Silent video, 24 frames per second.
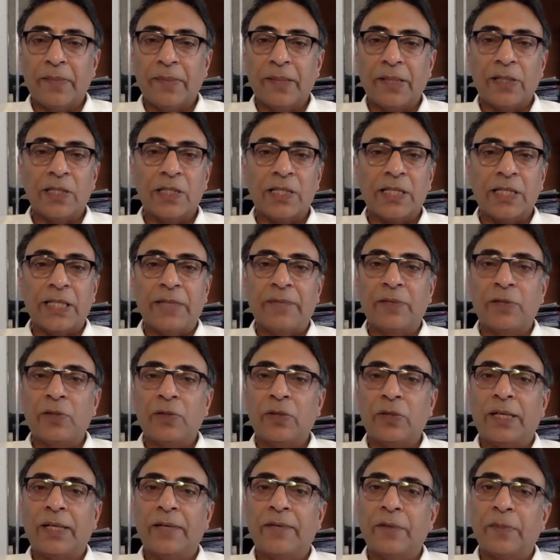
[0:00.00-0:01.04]
because even
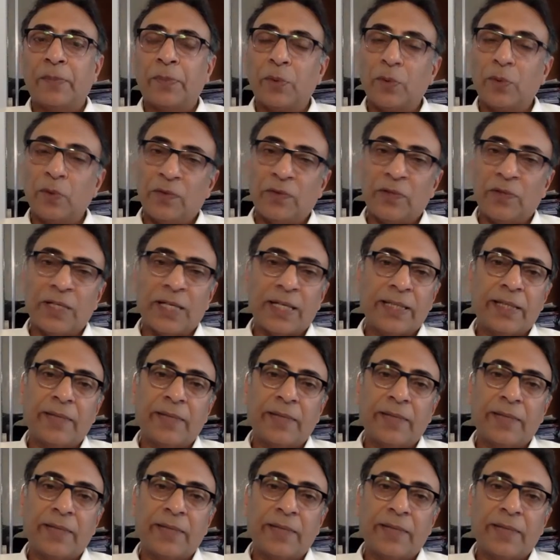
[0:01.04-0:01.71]
to give approval for that,